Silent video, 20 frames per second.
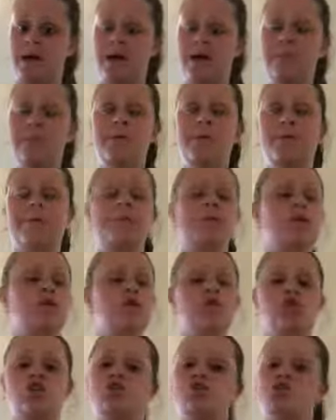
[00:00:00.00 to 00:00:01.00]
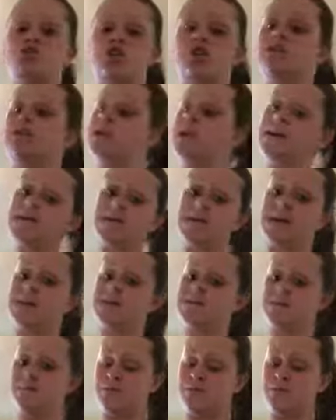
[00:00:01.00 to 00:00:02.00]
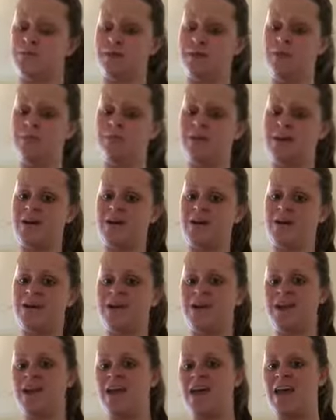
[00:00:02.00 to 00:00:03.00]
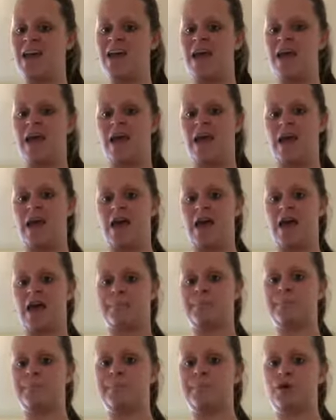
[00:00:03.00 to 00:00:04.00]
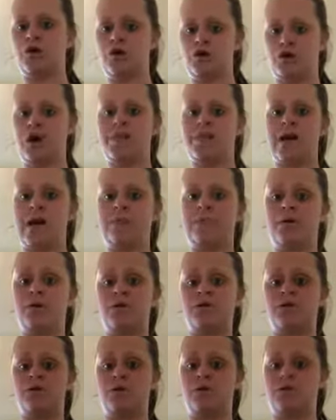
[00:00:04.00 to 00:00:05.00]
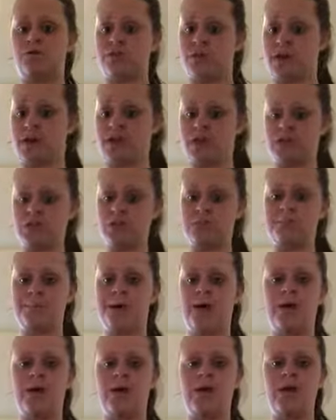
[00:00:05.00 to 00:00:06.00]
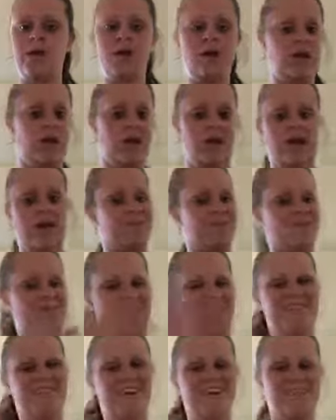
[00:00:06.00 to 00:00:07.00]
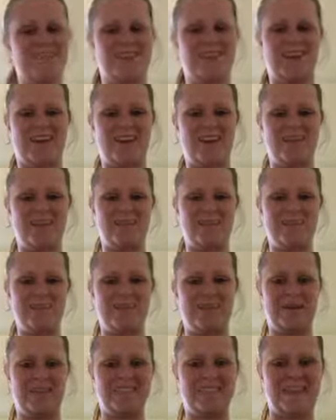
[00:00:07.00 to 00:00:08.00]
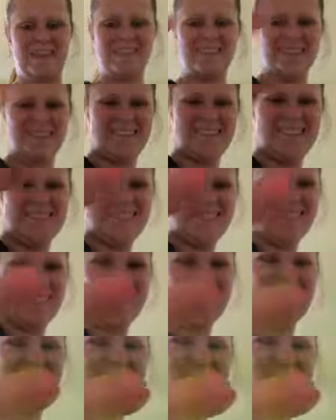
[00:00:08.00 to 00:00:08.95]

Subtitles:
up. Be sure to click that subscribe button and turn on that post notification bell, and I will see you next video. Peace out. I'm